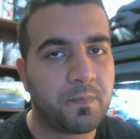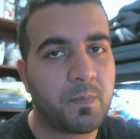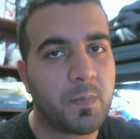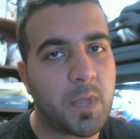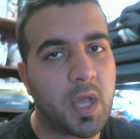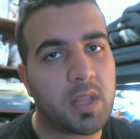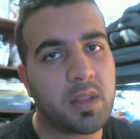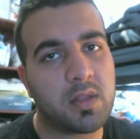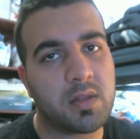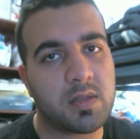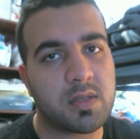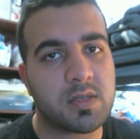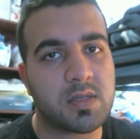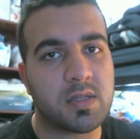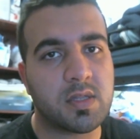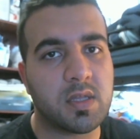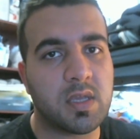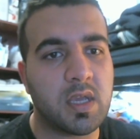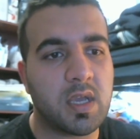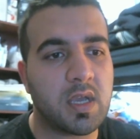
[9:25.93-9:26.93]
I think this is
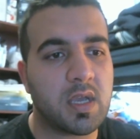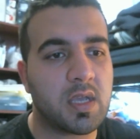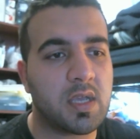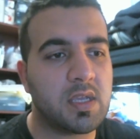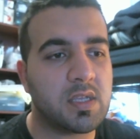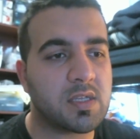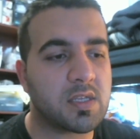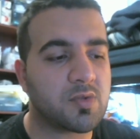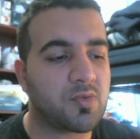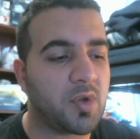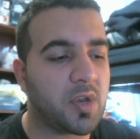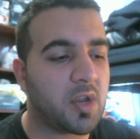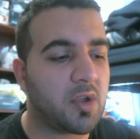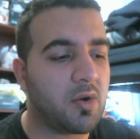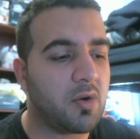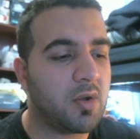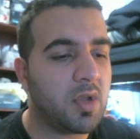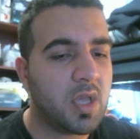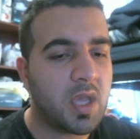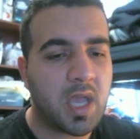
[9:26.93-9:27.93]
the easiest way to
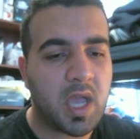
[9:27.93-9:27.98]
go.